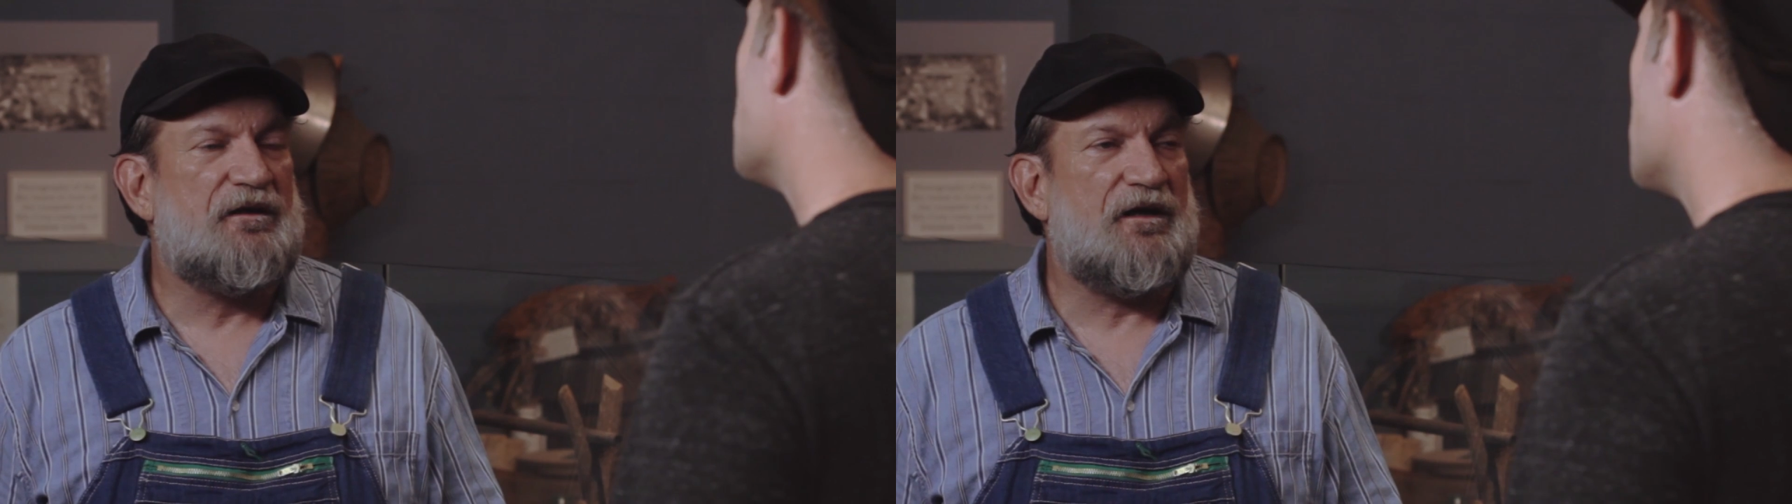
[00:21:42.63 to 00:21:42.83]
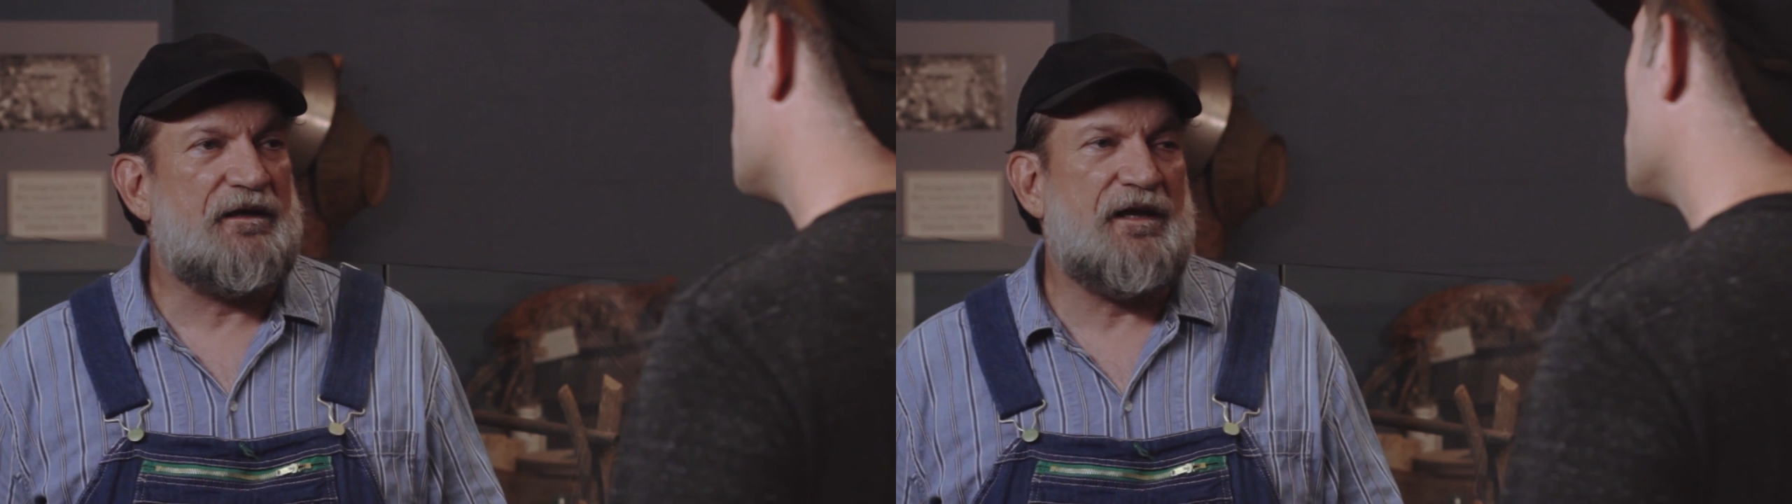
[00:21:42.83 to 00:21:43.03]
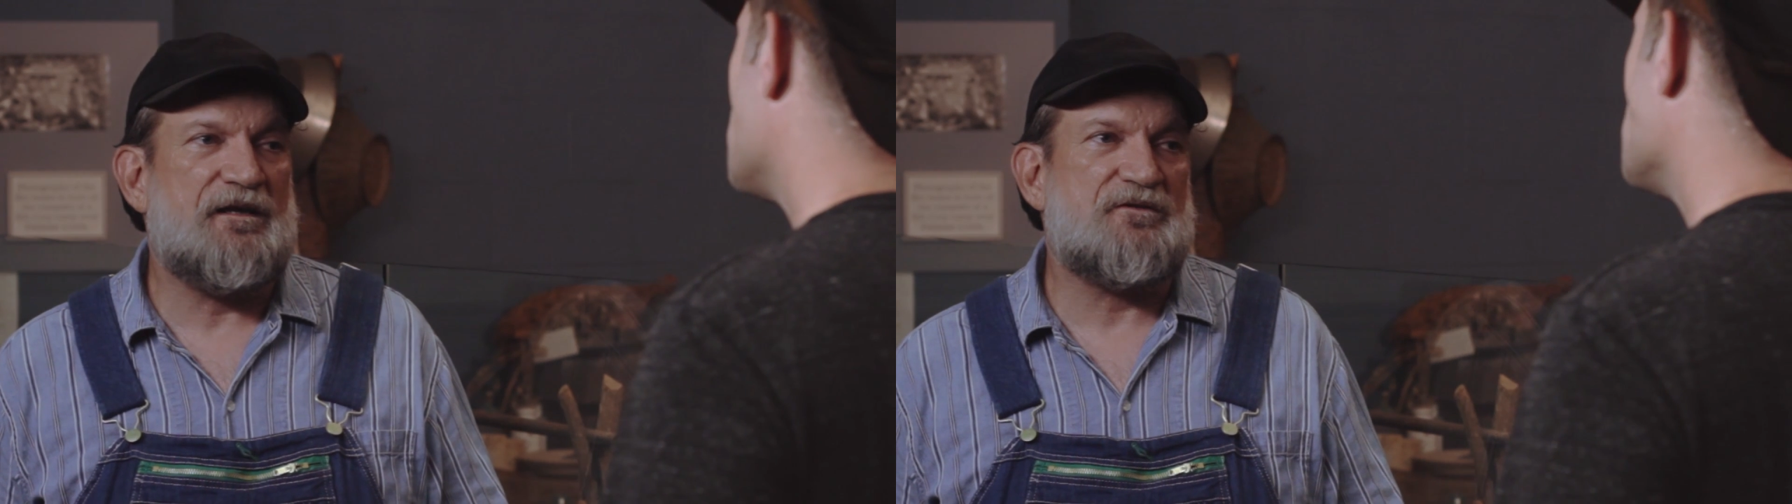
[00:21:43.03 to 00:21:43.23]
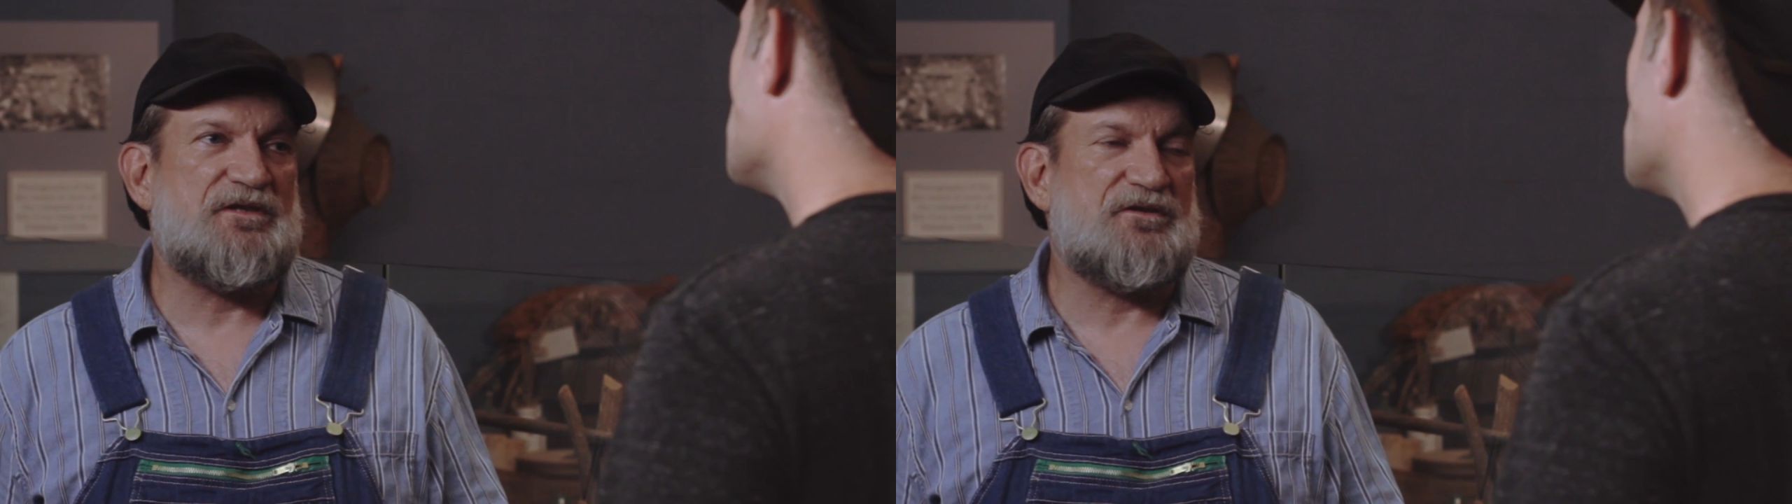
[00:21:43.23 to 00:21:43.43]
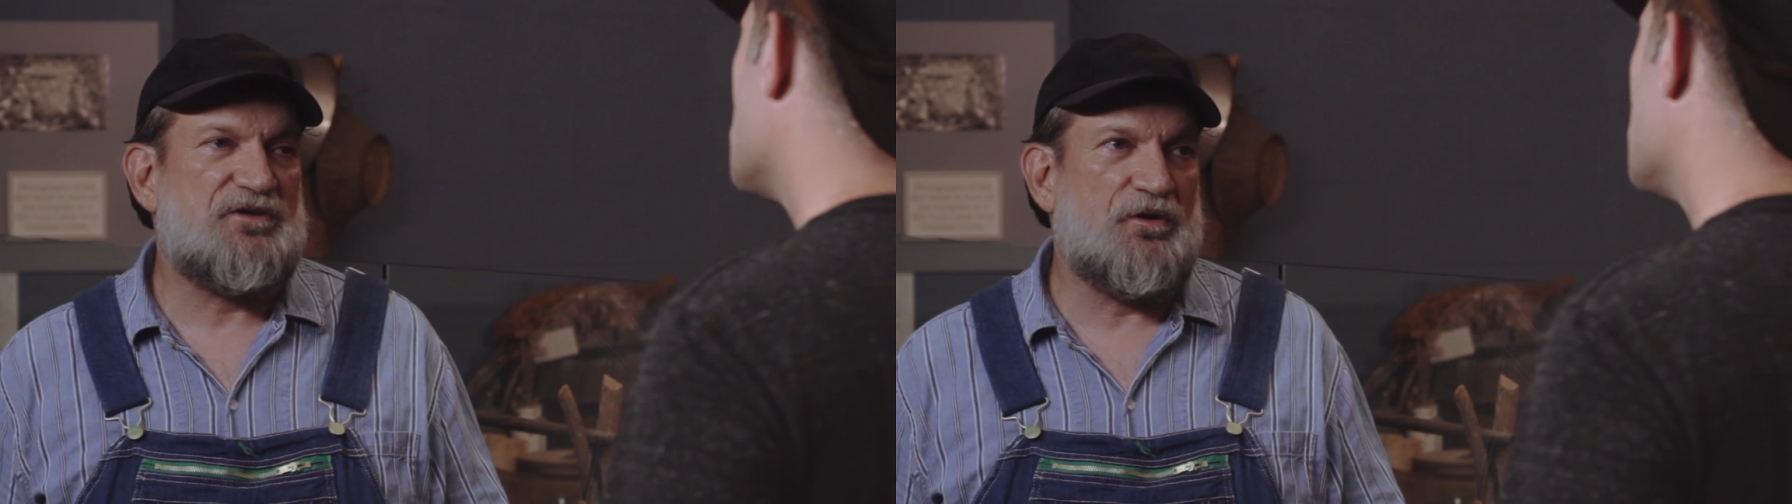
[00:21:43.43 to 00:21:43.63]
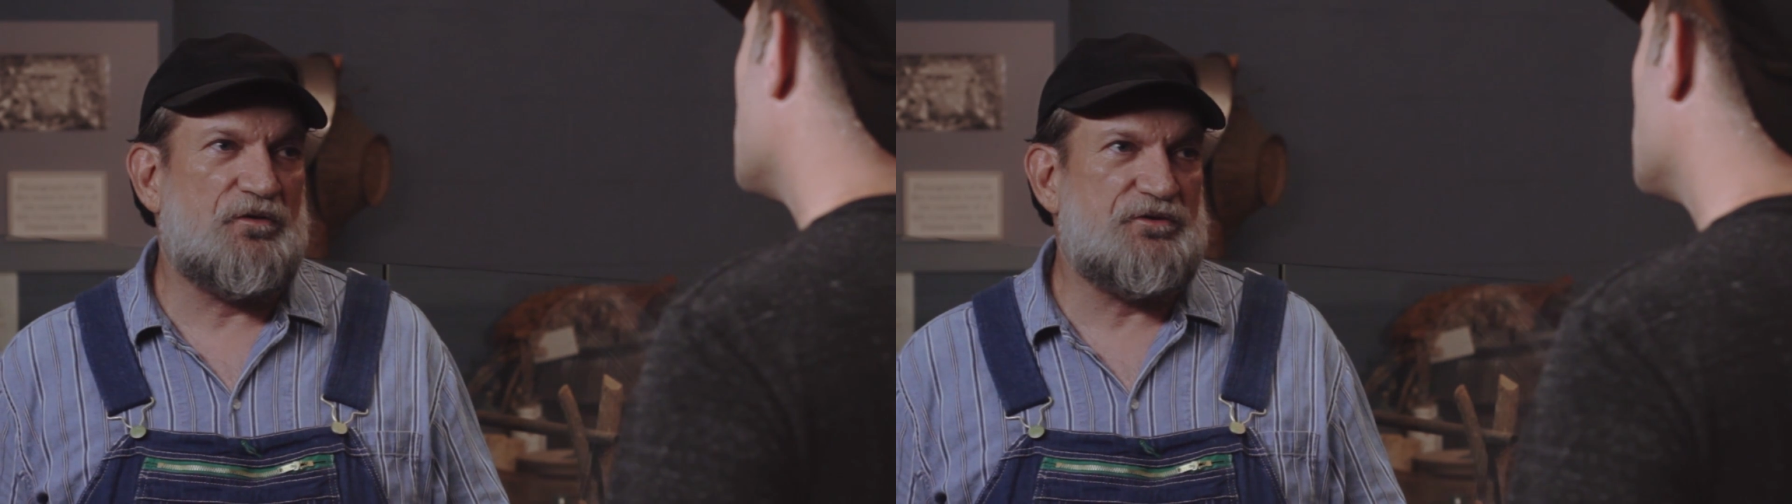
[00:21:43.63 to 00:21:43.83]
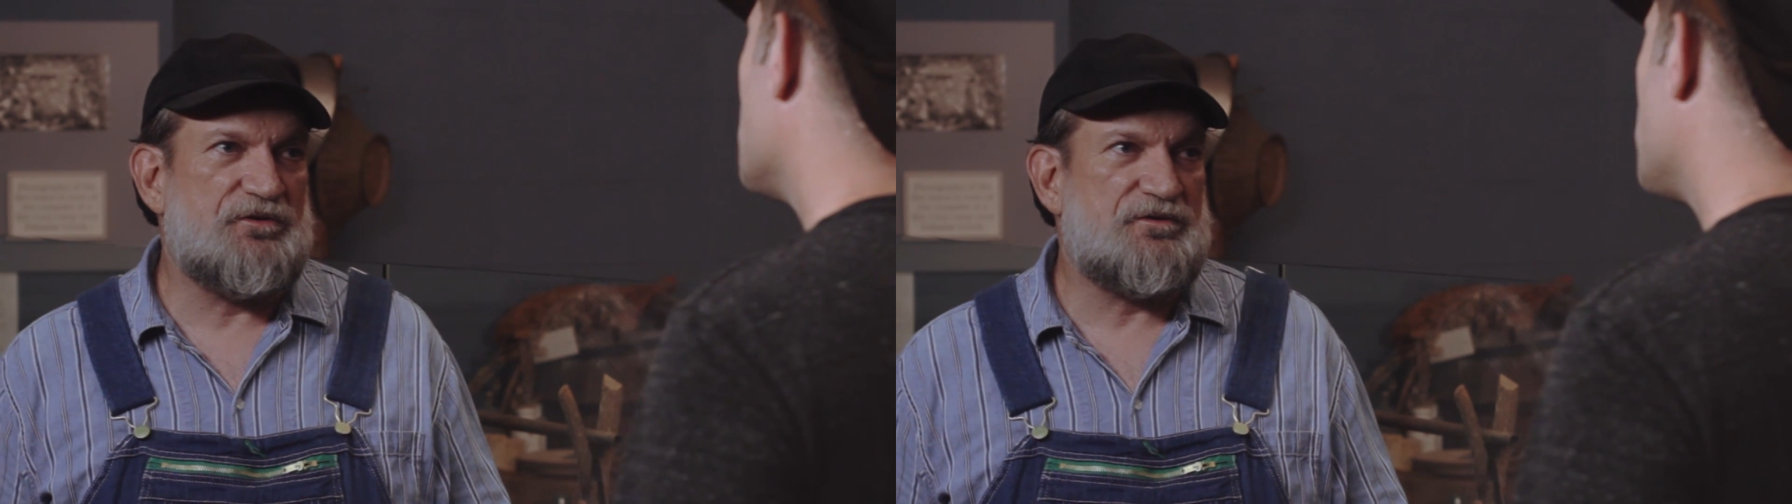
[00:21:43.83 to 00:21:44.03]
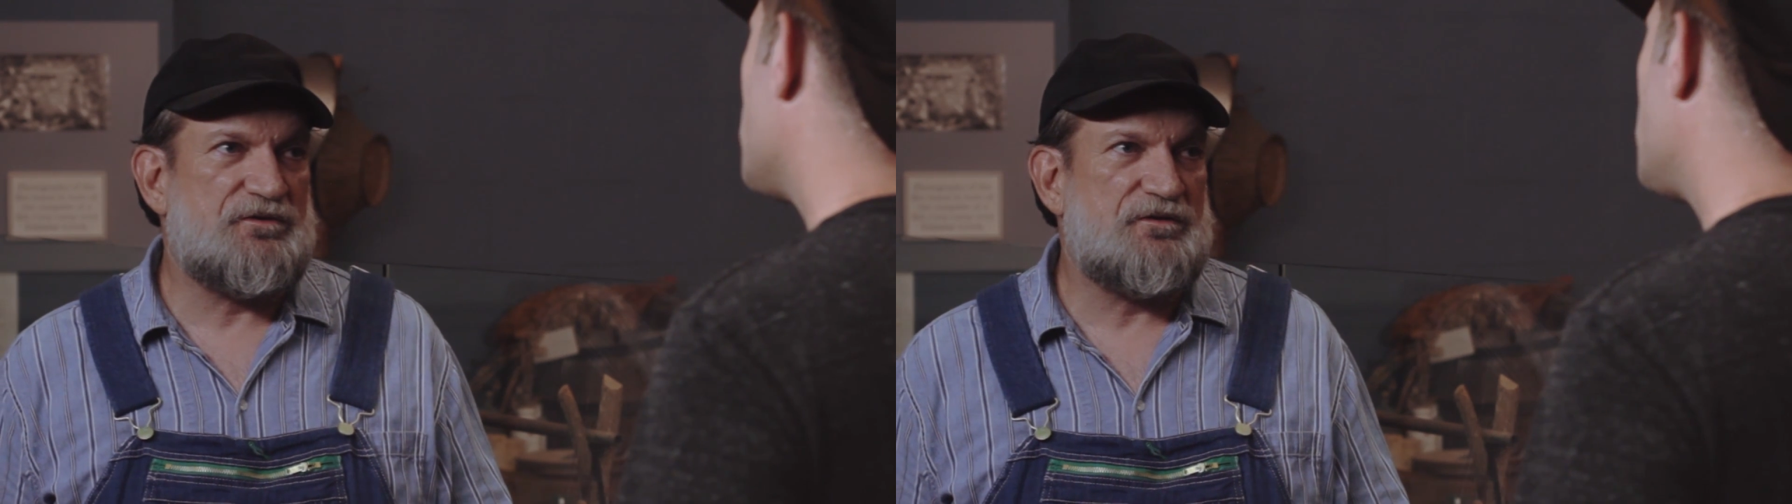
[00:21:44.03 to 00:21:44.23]
accounts that
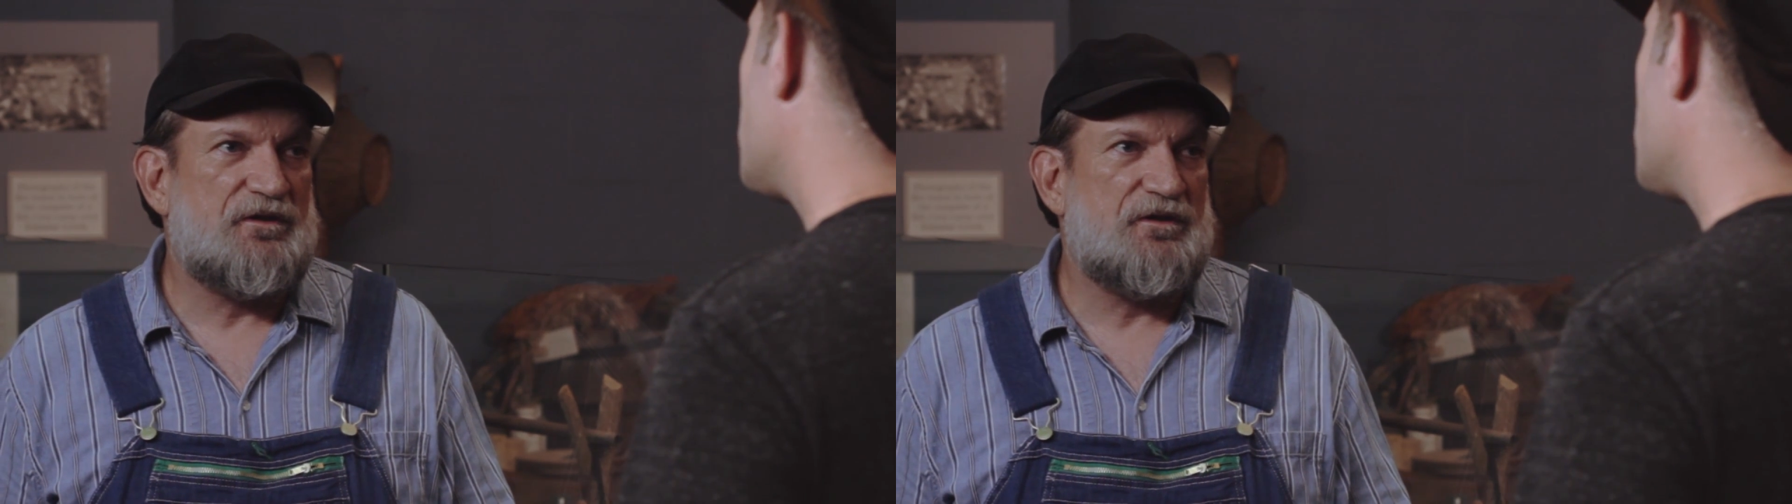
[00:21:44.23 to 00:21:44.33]
soldiers